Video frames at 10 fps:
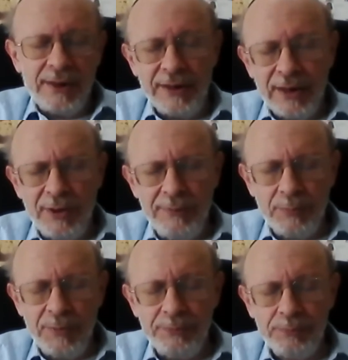
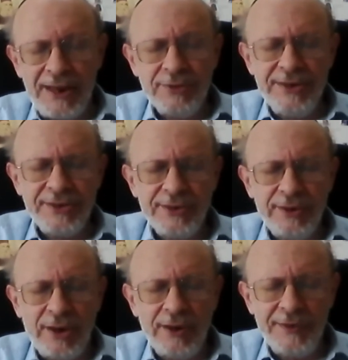we've read this
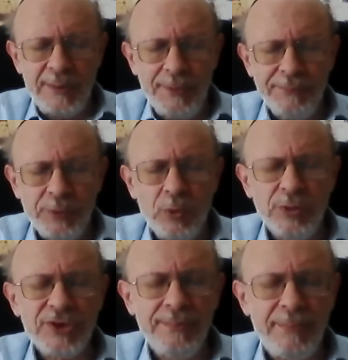and heard it before.
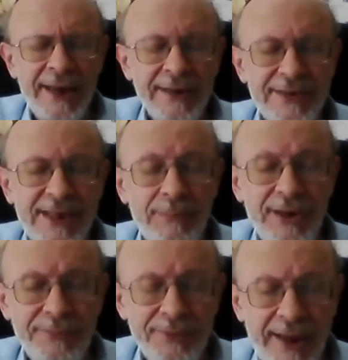Usamachtem
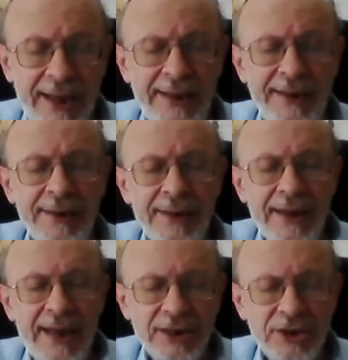lifnei
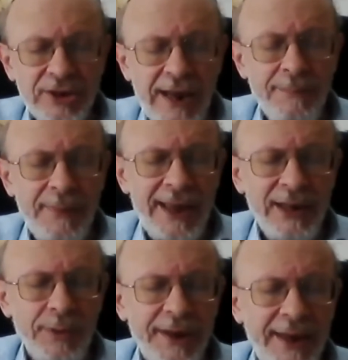Hashem
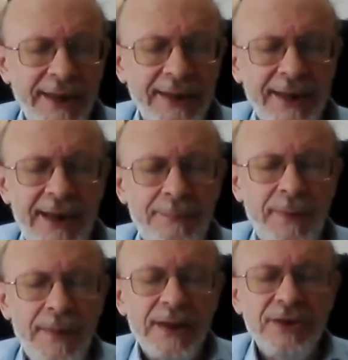
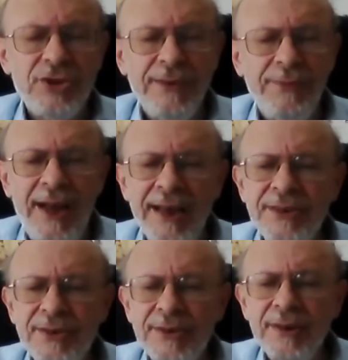Elokeichem
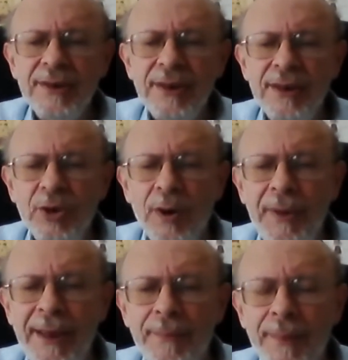shiv'as
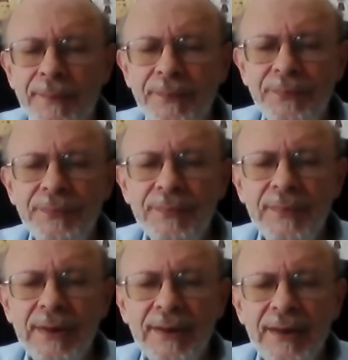yomim.
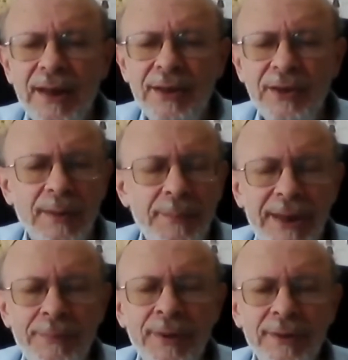
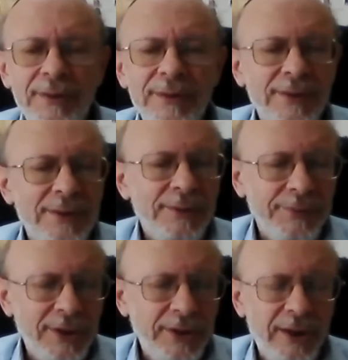Yomim
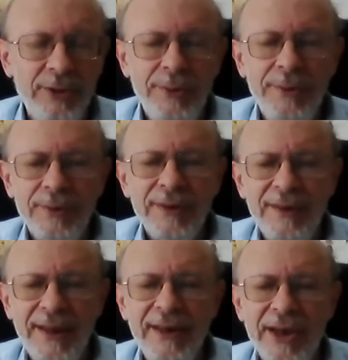v'lo
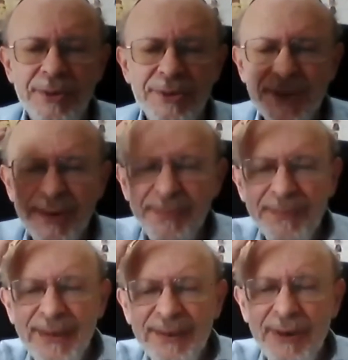leilos.
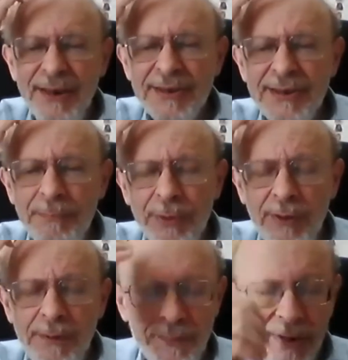Very
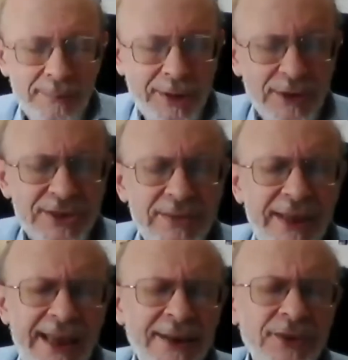simple. Because at
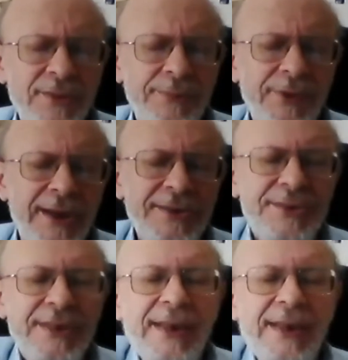the end of the verse,